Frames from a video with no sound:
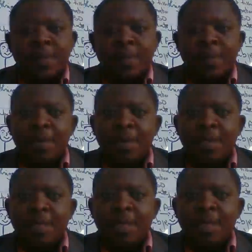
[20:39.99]
We'll look
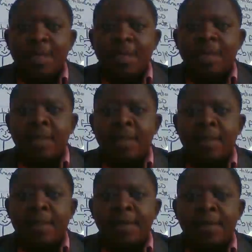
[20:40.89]
at nursing care
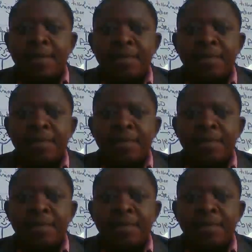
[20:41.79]
plan.